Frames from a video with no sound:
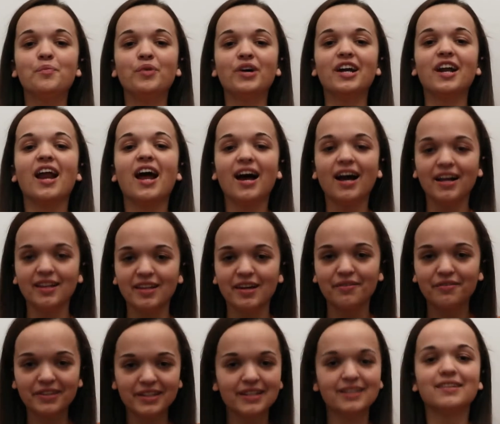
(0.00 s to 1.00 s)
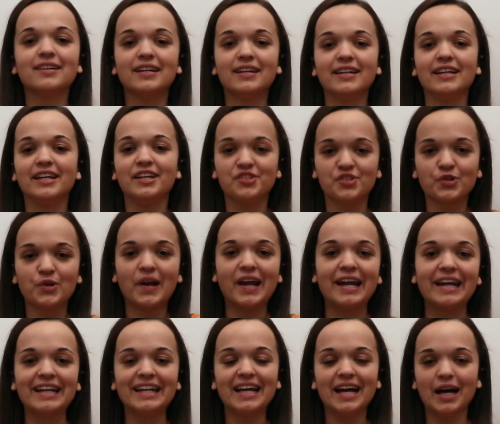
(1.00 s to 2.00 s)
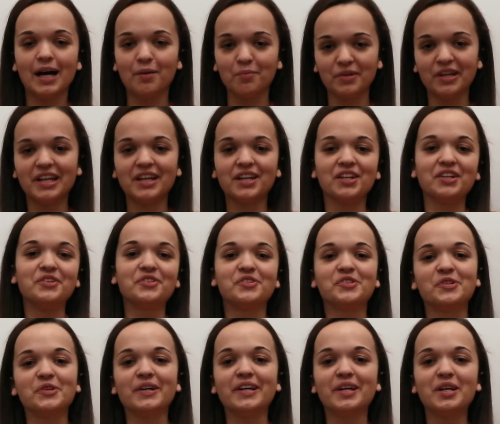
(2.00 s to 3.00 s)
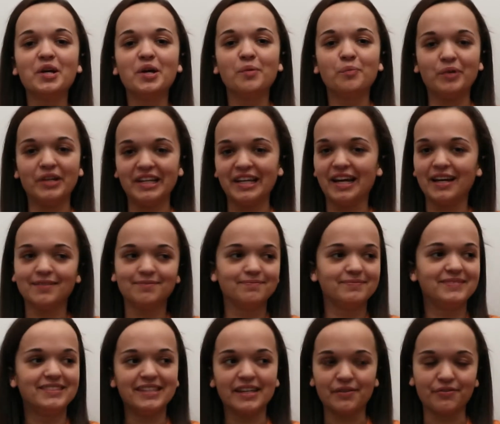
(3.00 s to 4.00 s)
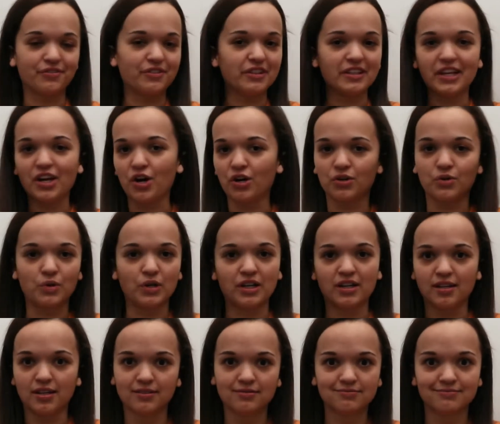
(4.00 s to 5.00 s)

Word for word: But I love it, it's great, I'm getting used to it, but yeah, definitely awkward.